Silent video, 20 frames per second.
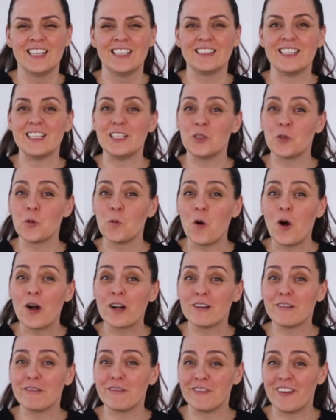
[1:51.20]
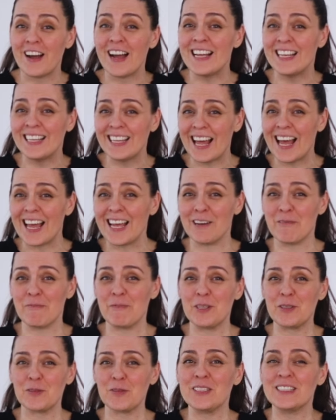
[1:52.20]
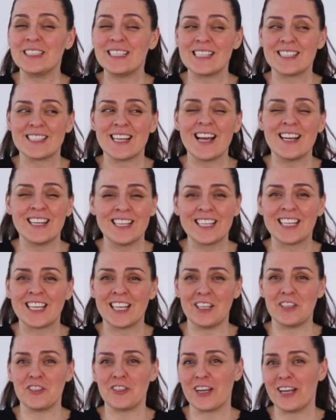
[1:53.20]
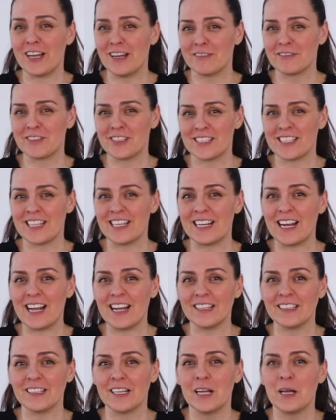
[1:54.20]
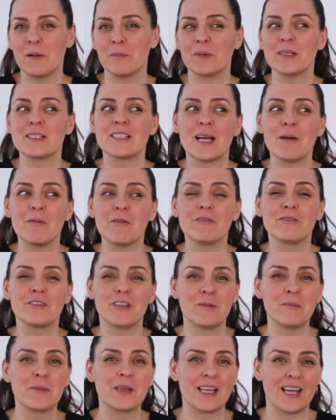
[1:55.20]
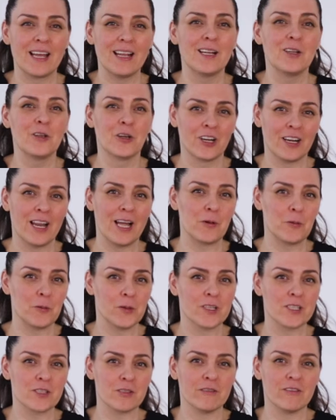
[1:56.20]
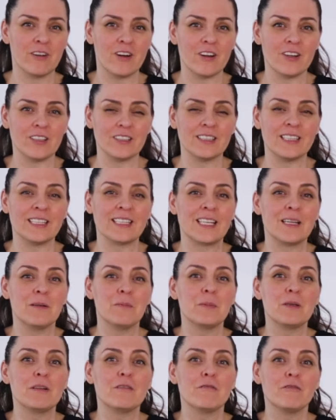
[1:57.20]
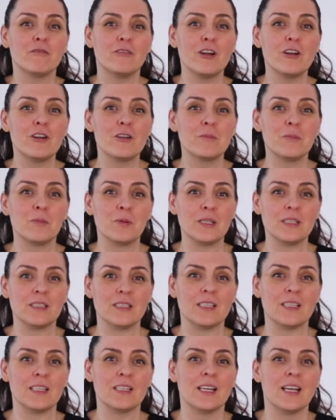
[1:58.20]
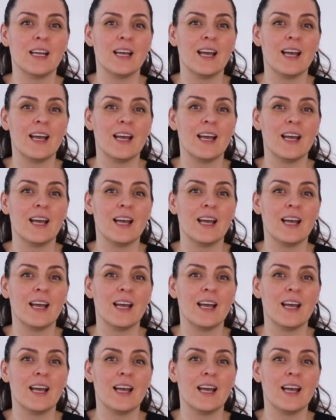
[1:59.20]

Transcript: They do walk a fine line between design and kitsch, I have to say that, but some of them can look like works of art and can be very pretty